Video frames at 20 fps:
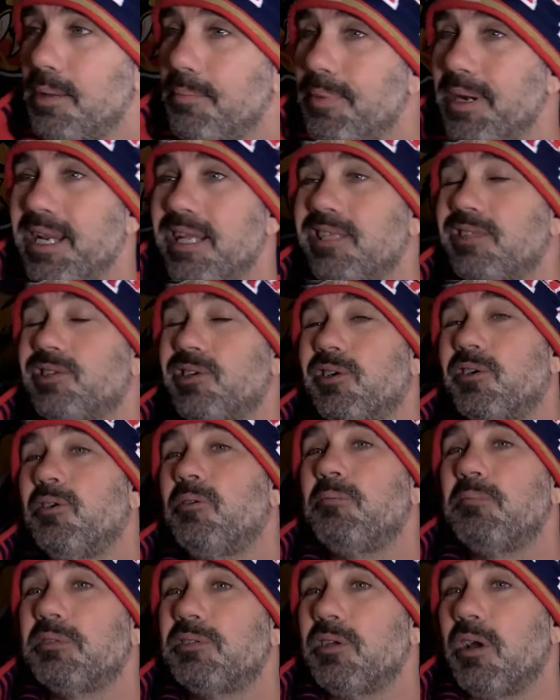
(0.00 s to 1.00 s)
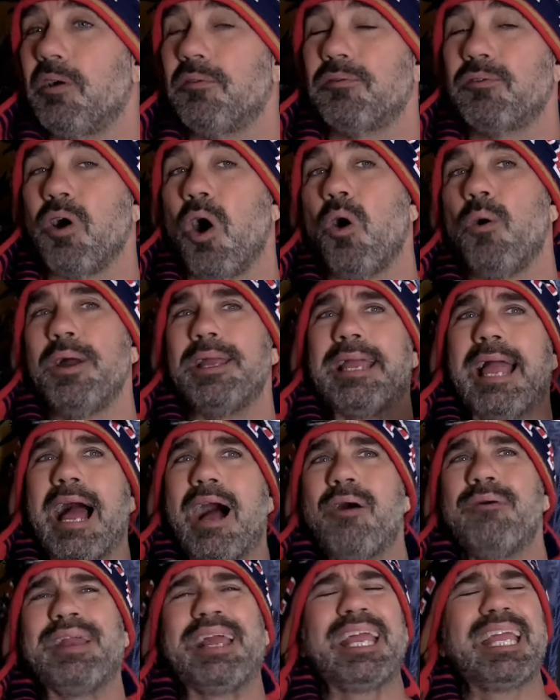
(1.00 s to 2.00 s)
But in terms of going
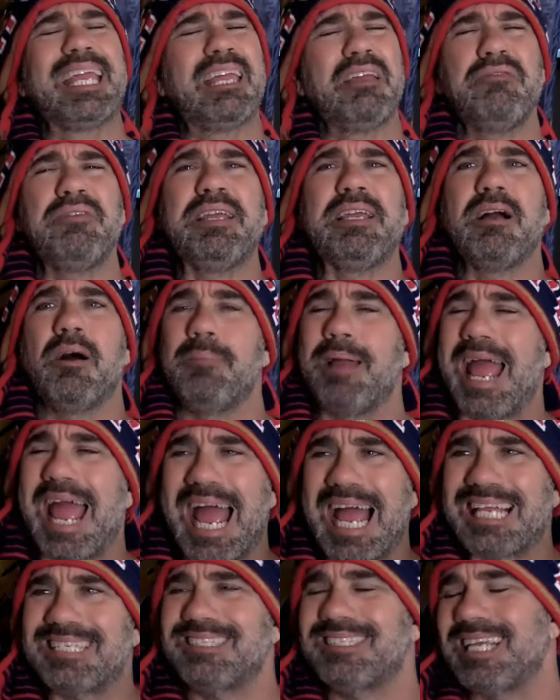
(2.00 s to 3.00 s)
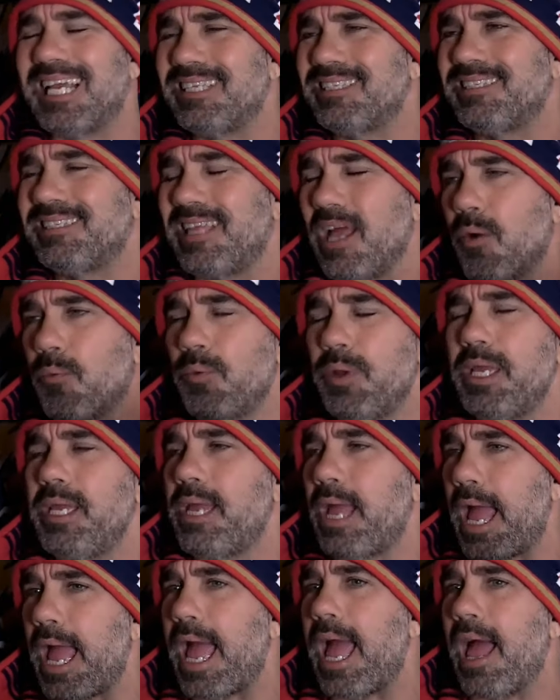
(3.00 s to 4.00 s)
out and giving up assets that we
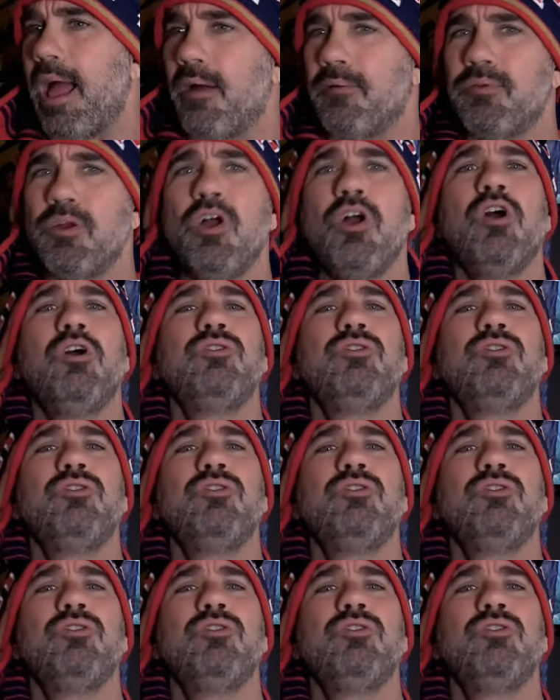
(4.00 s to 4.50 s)
have